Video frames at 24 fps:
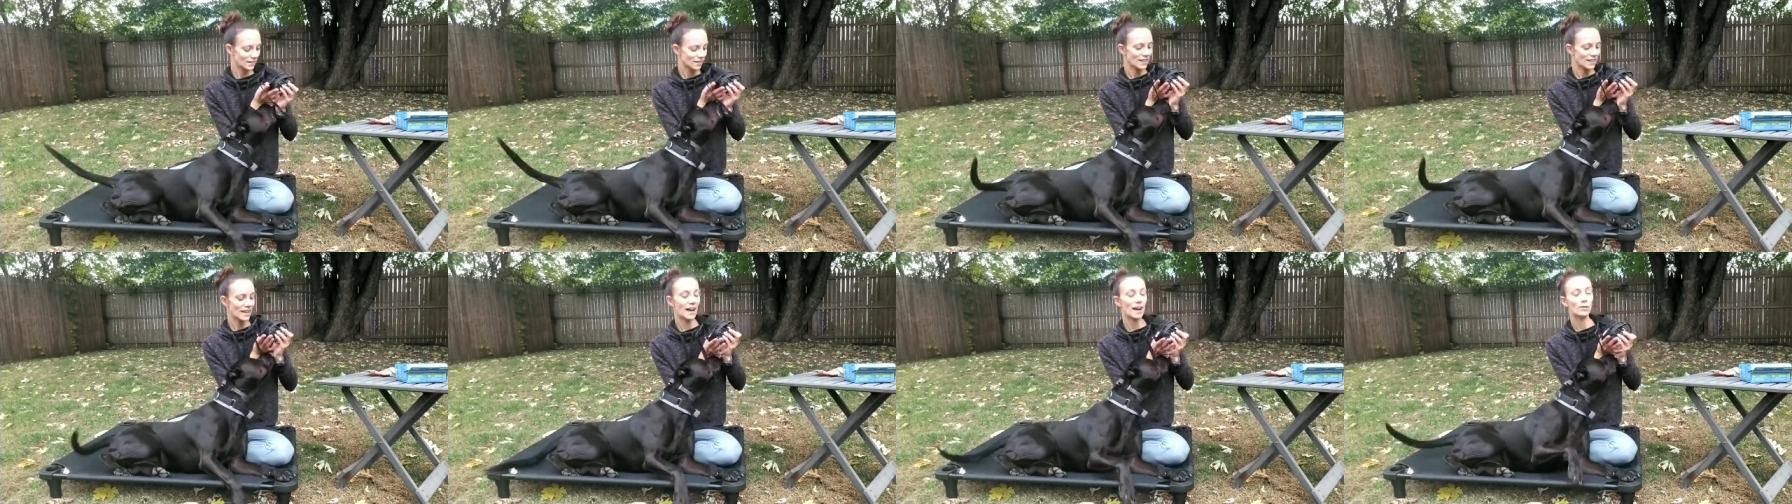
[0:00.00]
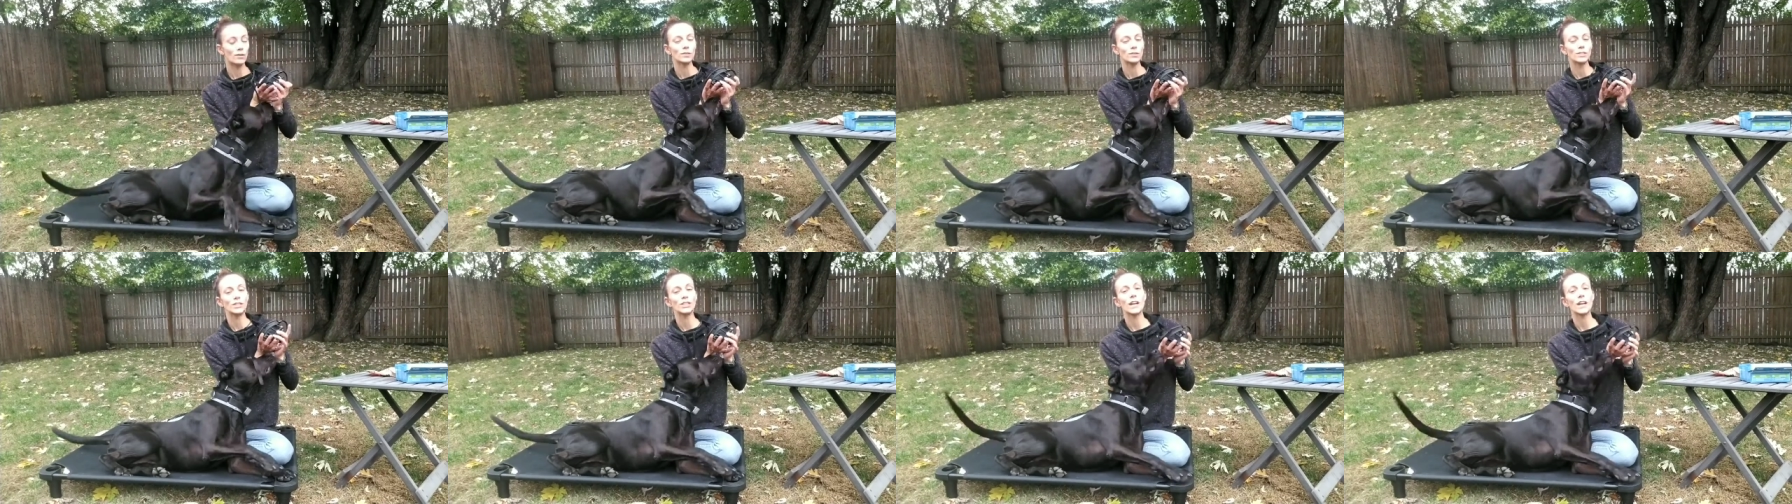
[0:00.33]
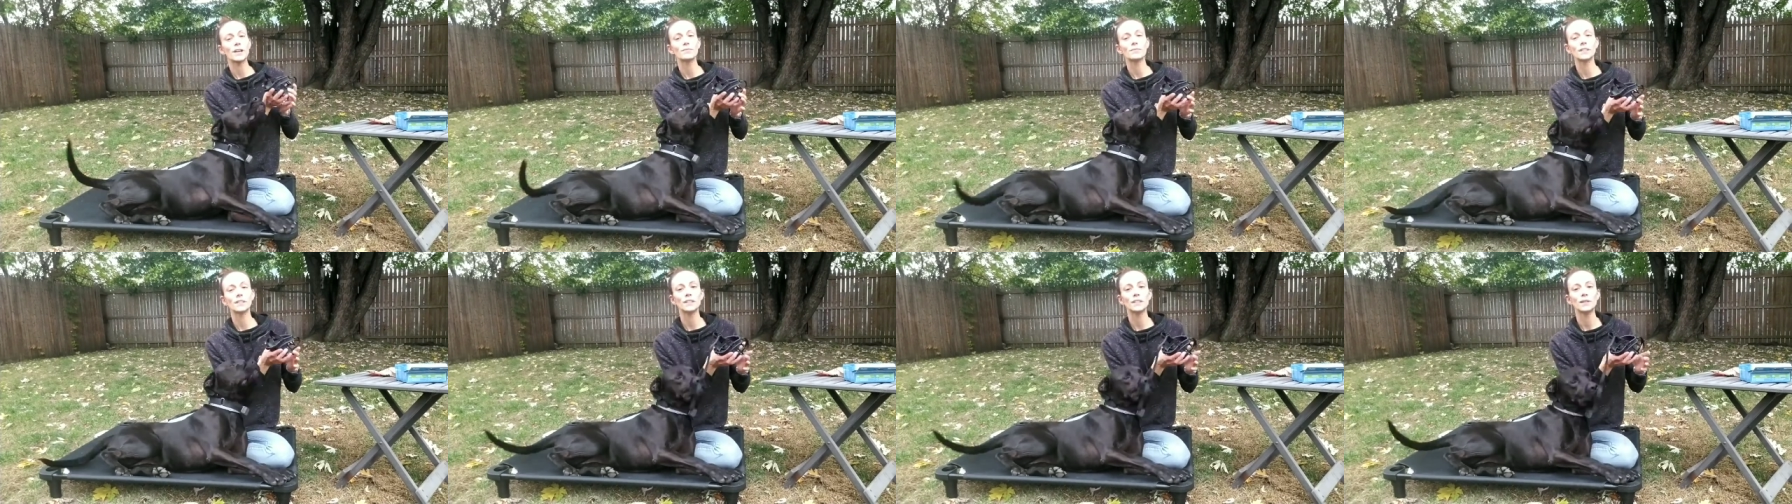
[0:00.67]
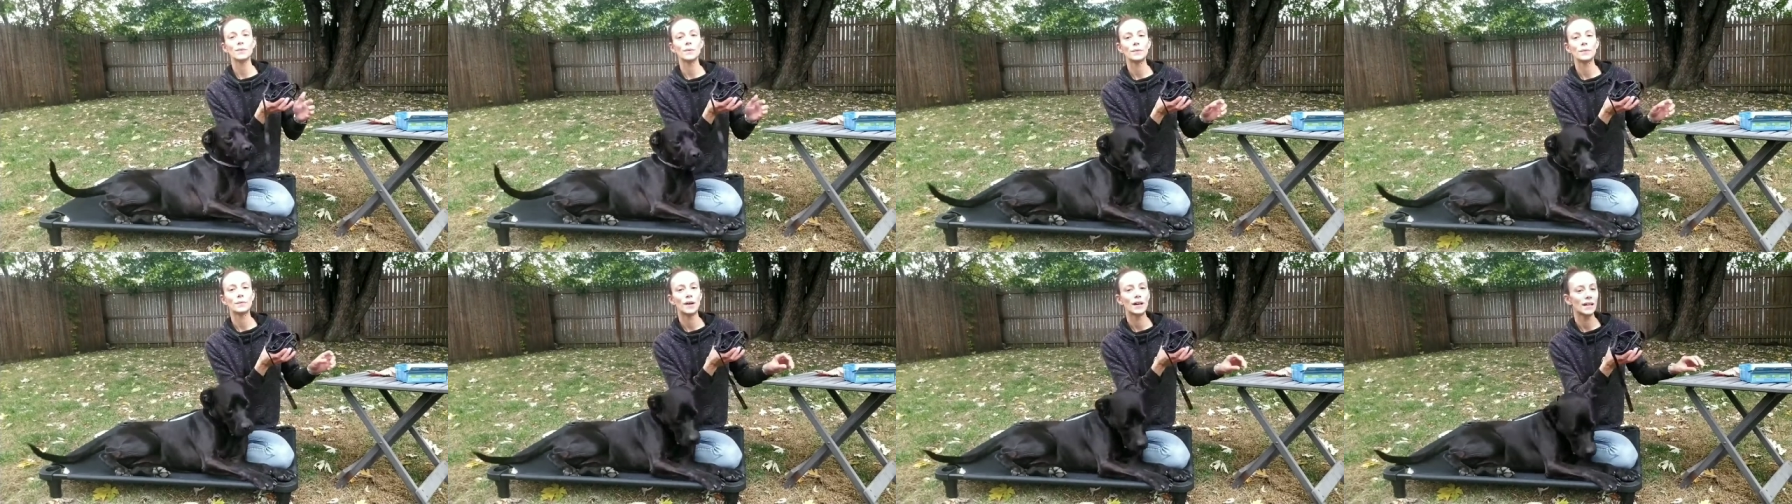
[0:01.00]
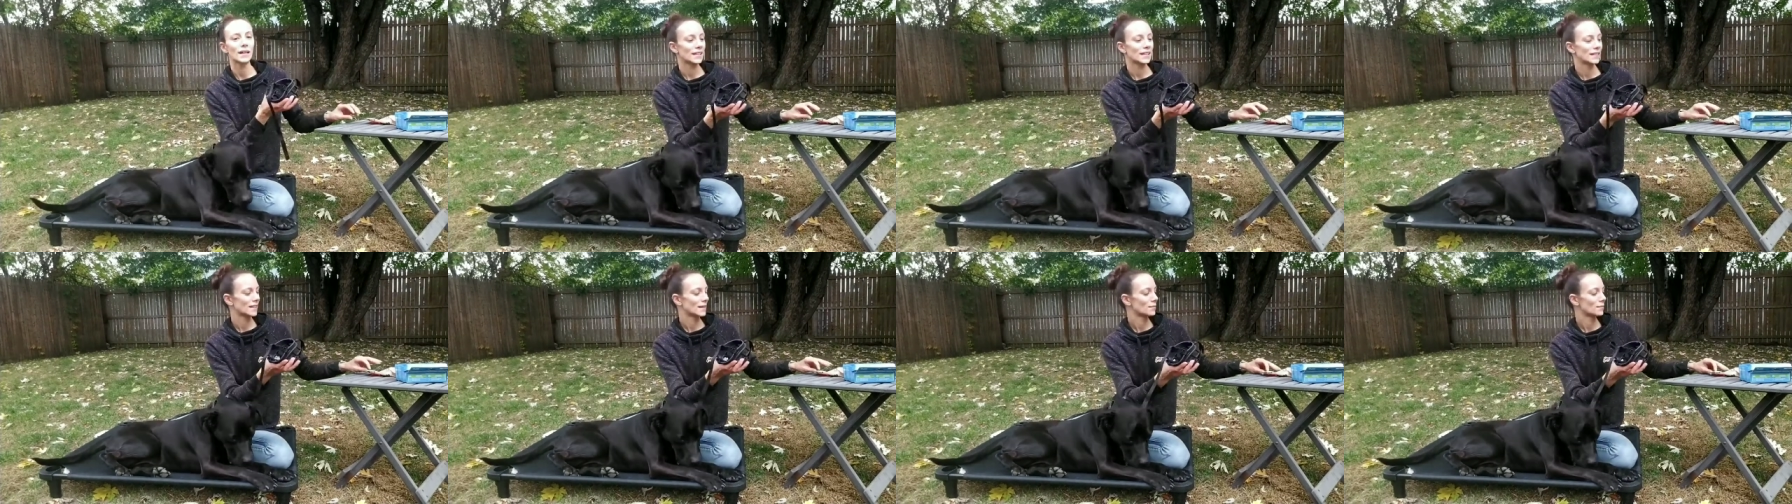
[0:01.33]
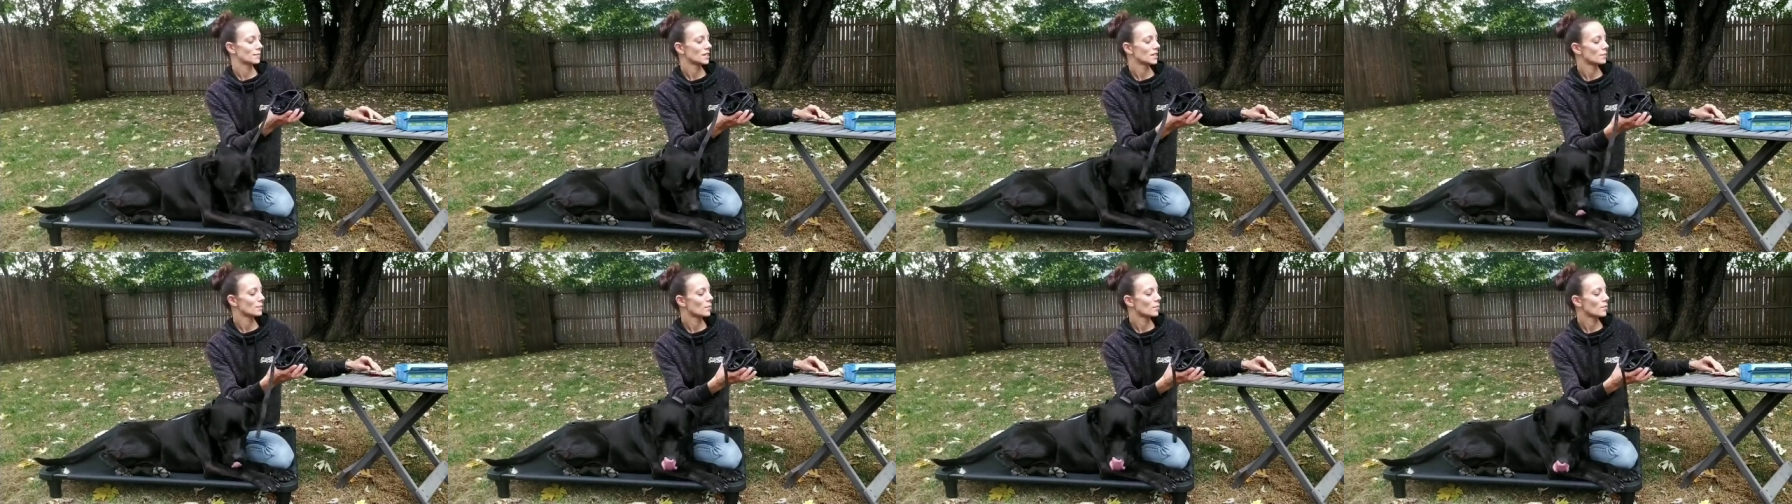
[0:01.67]
Now, generally we want to get them
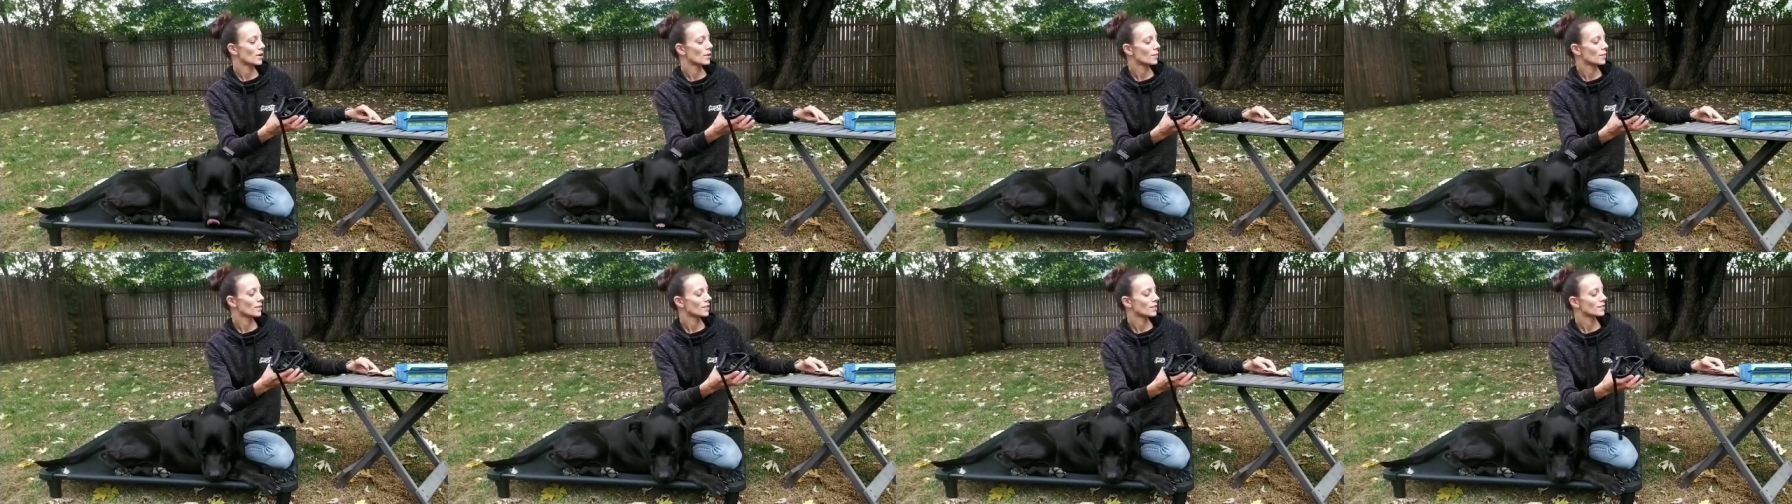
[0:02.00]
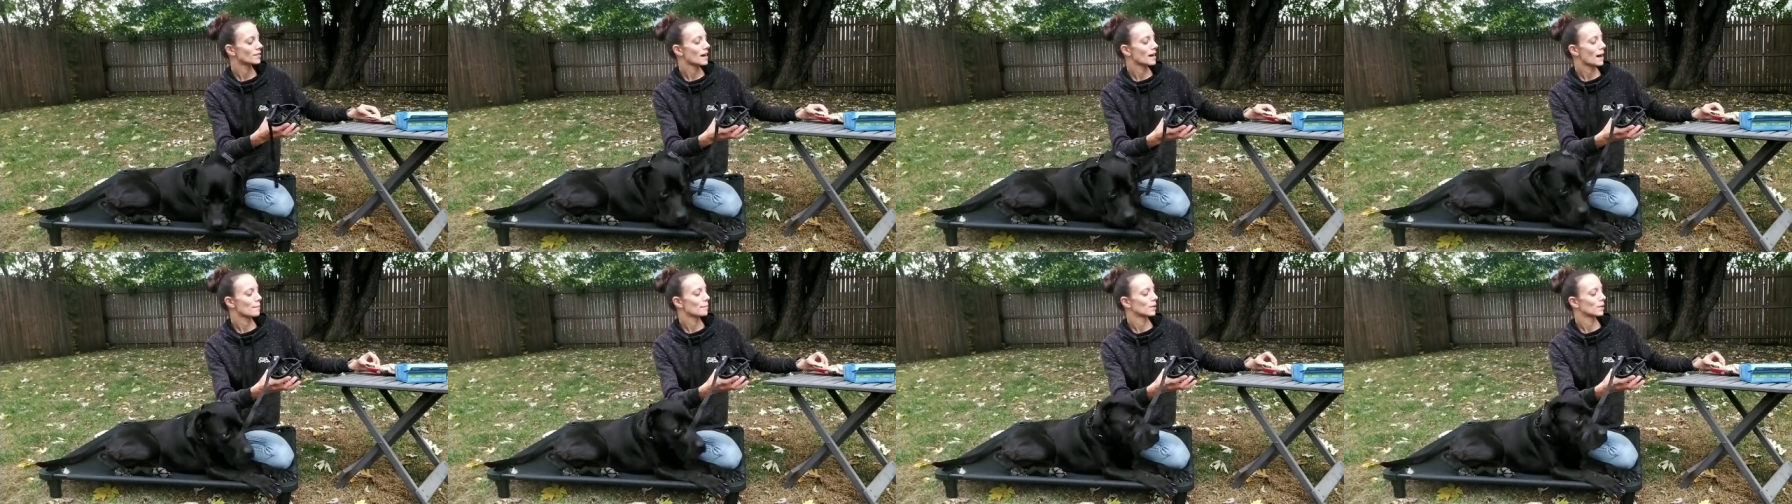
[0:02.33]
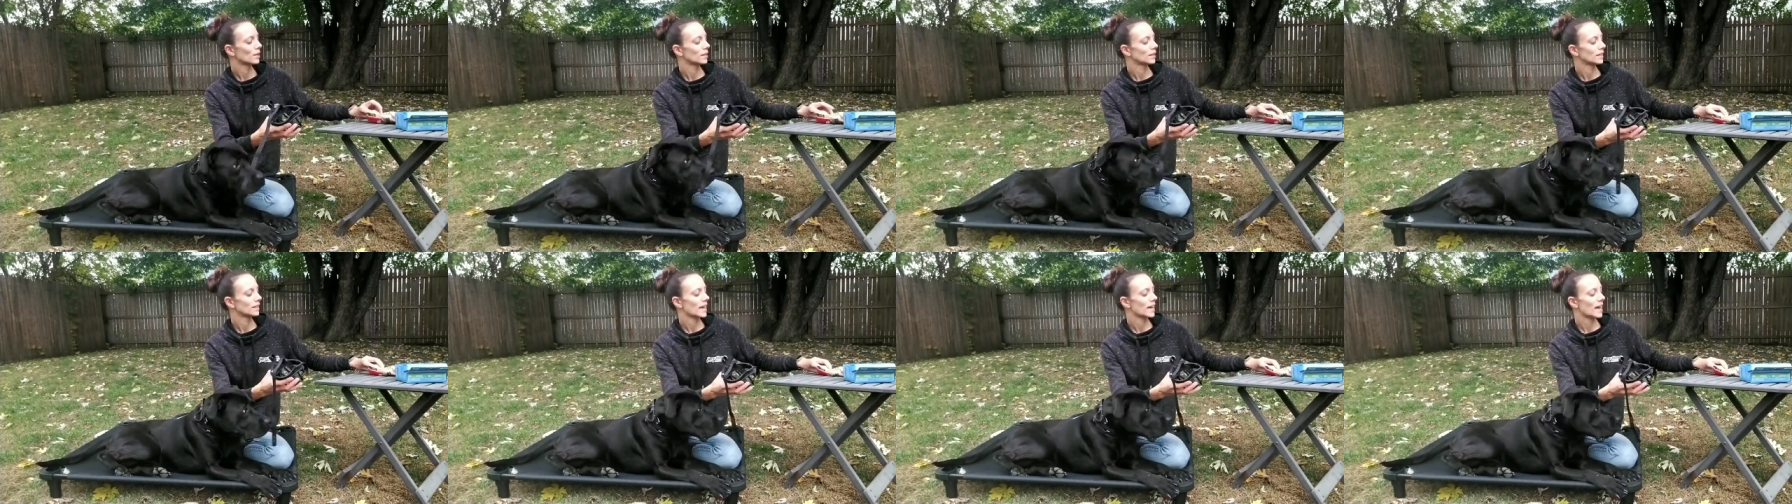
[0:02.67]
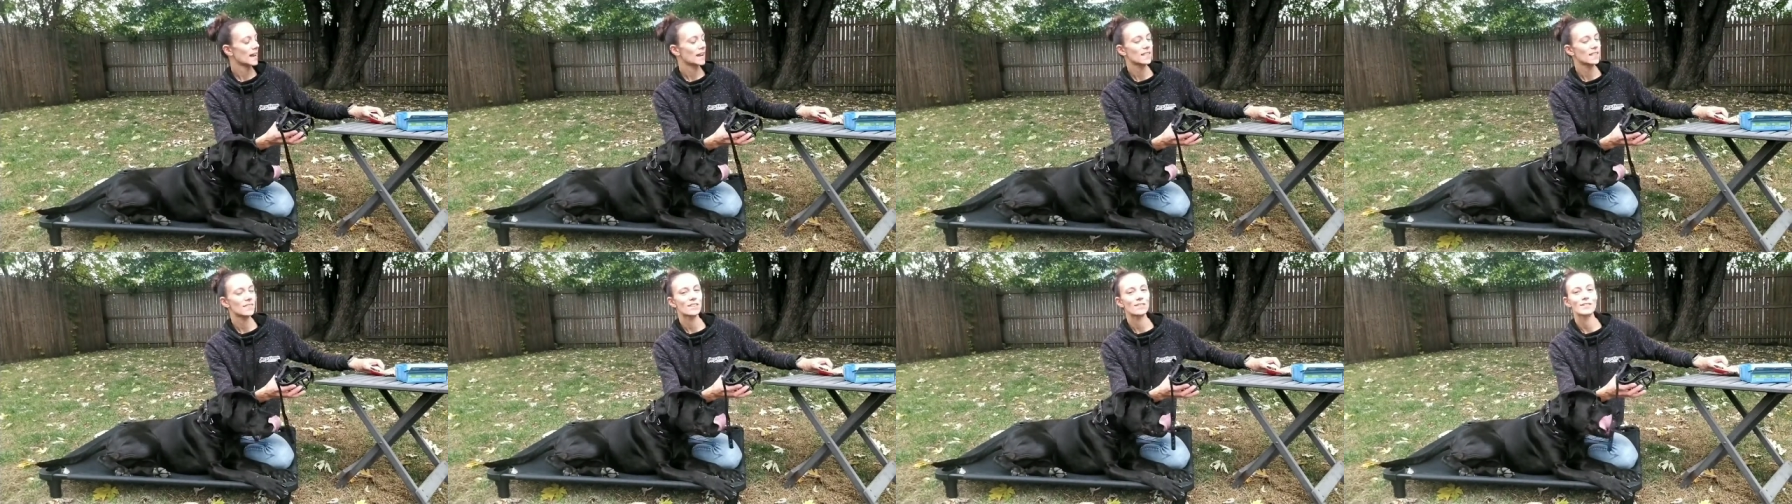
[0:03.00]
to the point where they're not pulling at it,